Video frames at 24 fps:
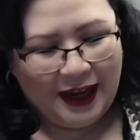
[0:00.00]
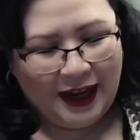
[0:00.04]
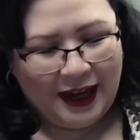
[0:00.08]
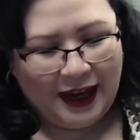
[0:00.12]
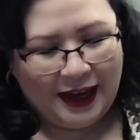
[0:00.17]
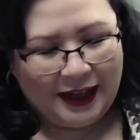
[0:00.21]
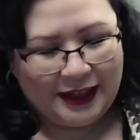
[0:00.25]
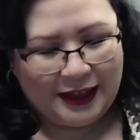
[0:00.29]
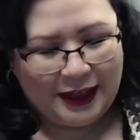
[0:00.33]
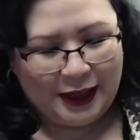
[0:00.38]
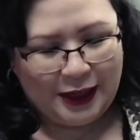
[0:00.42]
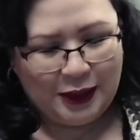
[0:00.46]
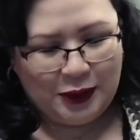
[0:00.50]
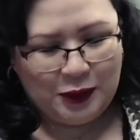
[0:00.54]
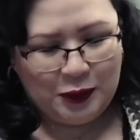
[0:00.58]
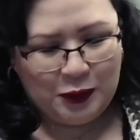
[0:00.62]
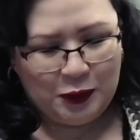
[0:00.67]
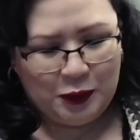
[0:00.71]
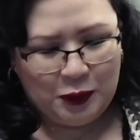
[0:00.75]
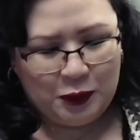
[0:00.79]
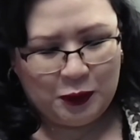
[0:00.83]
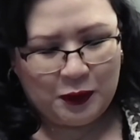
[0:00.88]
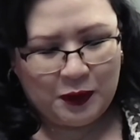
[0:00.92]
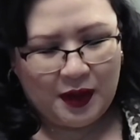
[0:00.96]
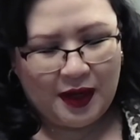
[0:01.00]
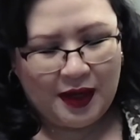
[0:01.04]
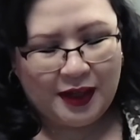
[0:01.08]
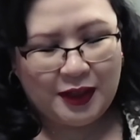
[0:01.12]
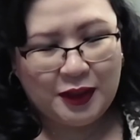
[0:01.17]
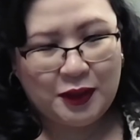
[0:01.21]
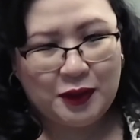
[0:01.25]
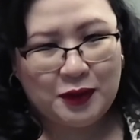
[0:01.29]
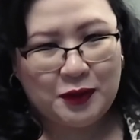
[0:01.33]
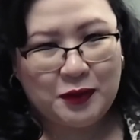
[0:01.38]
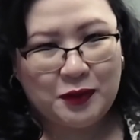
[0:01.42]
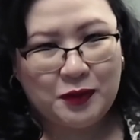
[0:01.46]
and I do try
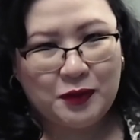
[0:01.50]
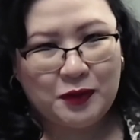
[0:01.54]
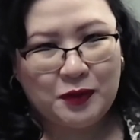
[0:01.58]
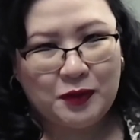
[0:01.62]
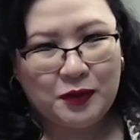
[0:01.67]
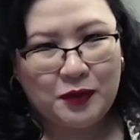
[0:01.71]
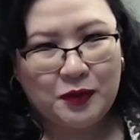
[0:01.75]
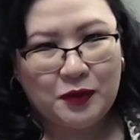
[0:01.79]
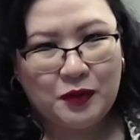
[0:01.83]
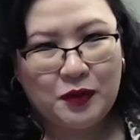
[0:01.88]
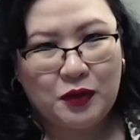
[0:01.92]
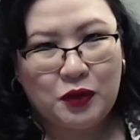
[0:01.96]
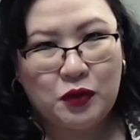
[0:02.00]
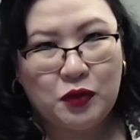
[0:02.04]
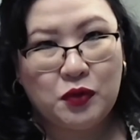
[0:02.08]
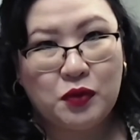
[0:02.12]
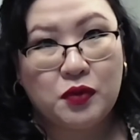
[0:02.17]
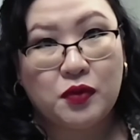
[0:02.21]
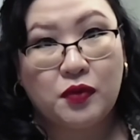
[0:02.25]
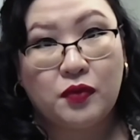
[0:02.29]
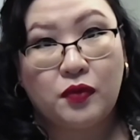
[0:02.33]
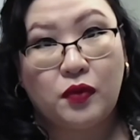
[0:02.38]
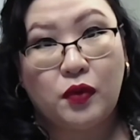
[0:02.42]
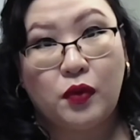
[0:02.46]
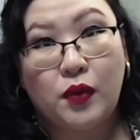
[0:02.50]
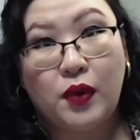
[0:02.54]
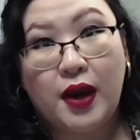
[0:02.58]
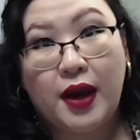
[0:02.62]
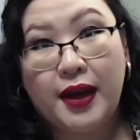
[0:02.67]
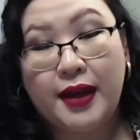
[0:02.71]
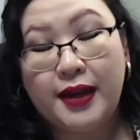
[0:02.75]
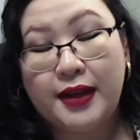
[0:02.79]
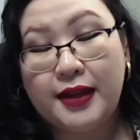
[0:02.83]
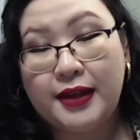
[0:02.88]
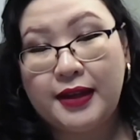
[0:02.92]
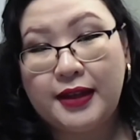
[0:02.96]
to use a
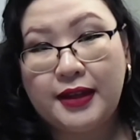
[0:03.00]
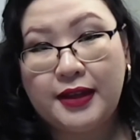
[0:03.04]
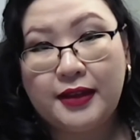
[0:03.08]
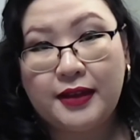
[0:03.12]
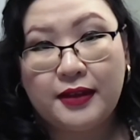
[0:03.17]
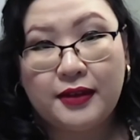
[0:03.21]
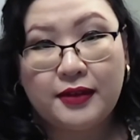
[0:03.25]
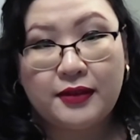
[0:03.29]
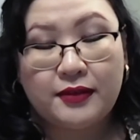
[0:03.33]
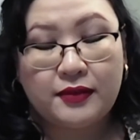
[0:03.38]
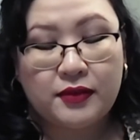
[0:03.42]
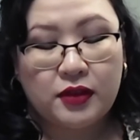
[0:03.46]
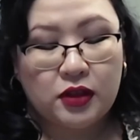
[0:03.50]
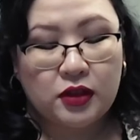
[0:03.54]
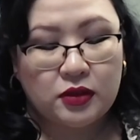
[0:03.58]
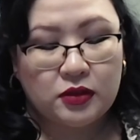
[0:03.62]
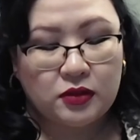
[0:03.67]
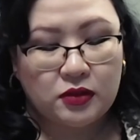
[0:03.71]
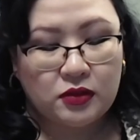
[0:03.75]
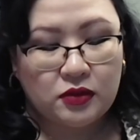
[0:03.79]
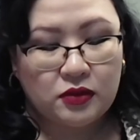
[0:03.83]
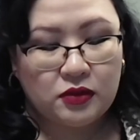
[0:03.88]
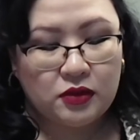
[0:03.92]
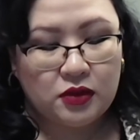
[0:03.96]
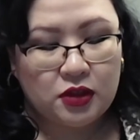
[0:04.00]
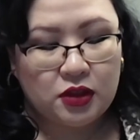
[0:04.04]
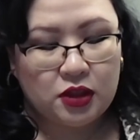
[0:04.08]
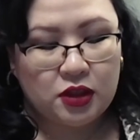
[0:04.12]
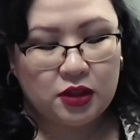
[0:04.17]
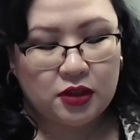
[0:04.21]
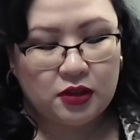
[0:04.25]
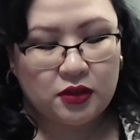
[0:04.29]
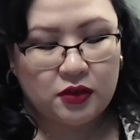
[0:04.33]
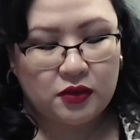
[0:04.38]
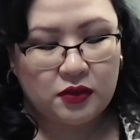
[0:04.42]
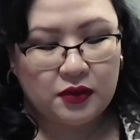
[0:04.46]
variety of colors
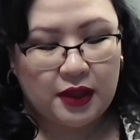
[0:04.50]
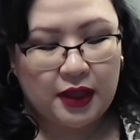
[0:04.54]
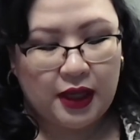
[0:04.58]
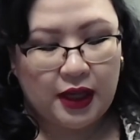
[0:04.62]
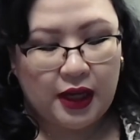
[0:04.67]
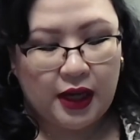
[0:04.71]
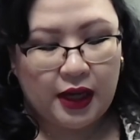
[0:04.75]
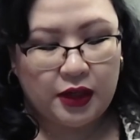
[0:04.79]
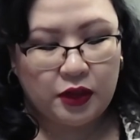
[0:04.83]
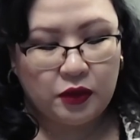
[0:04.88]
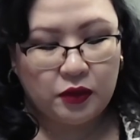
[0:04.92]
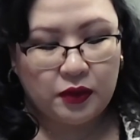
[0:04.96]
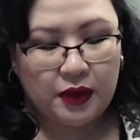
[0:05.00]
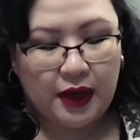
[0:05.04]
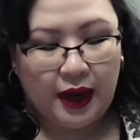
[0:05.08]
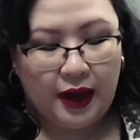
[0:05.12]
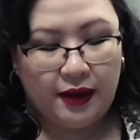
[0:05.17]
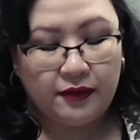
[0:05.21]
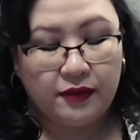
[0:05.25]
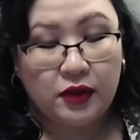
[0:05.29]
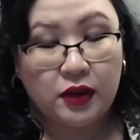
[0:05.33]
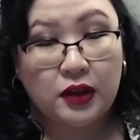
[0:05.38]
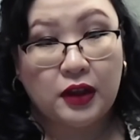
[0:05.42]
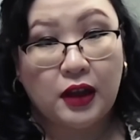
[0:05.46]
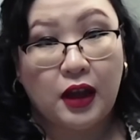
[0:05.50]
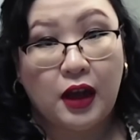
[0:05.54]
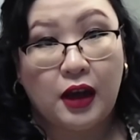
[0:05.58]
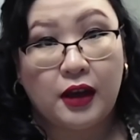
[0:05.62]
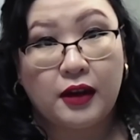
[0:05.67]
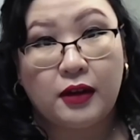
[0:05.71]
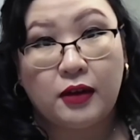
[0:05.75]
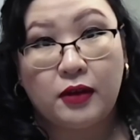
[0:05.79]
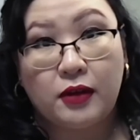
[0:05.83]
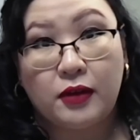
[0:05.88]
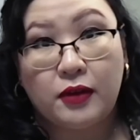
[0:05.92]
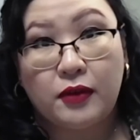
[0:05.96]
just so that I don't have a lot
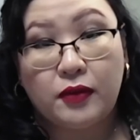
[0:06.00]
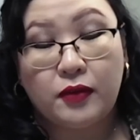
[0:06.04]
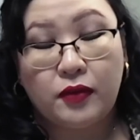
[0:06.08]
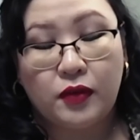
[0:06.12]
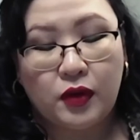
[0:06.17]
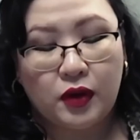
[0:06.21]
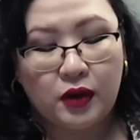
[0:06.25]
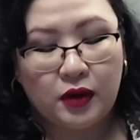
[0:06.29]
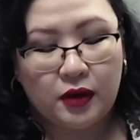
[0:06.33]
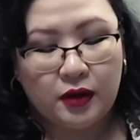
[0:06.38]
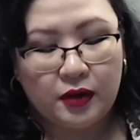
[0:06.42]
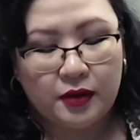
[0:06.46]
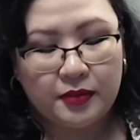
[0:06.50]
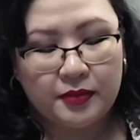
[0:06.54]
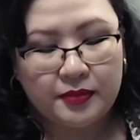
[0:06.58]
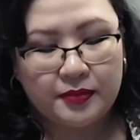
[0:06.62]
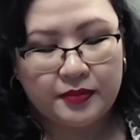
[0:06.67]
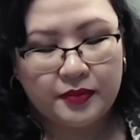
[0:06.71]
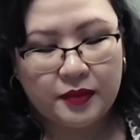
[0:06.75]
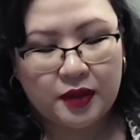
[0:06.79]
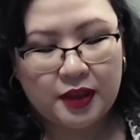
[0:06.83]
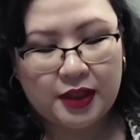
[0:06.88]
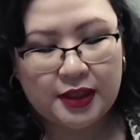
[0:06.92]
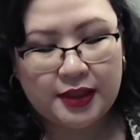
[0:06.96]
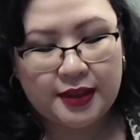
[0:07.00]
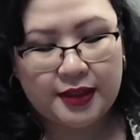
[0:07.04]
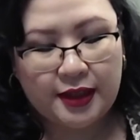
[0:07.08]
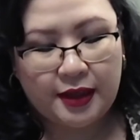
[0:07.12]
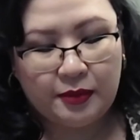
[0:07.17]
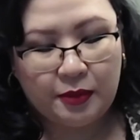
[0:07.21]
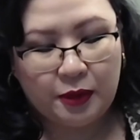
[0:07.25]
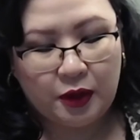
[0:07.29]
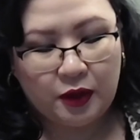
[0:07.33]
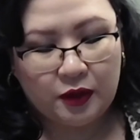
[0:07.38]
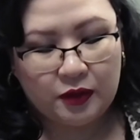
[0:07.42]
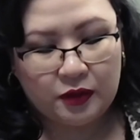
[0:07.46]
of the
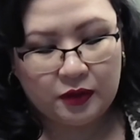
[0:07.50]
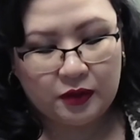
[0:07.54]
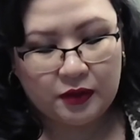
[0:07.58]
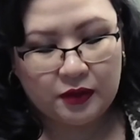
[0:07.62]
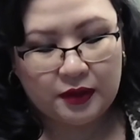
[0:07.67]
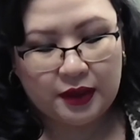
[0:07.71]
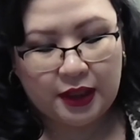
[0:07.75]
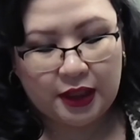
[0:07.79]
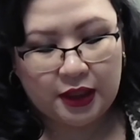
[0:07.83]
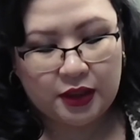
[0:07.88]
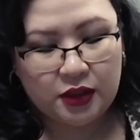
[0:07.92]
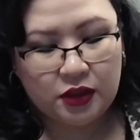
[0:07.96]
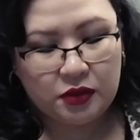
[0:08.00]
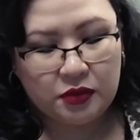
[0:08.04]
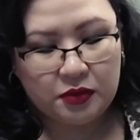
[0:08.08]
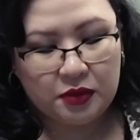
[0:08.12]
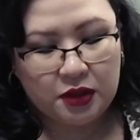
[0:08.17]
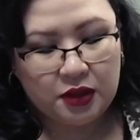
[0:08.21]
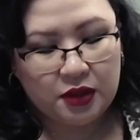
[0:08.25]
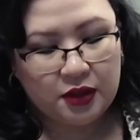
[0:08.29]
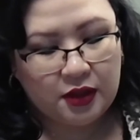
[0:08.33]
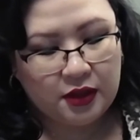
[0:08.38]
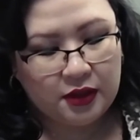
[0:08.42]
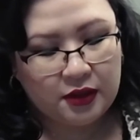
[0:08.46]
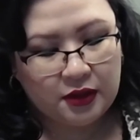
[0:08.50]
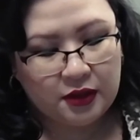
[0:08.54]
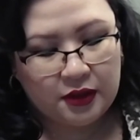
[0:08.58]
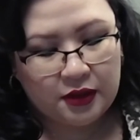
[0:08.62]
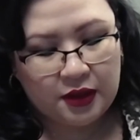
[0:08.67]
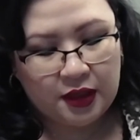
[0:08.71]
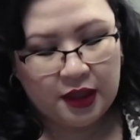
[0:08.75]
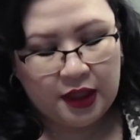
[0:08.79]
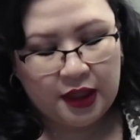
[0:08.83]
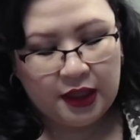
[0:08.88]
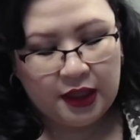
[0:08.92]
same color next to each other,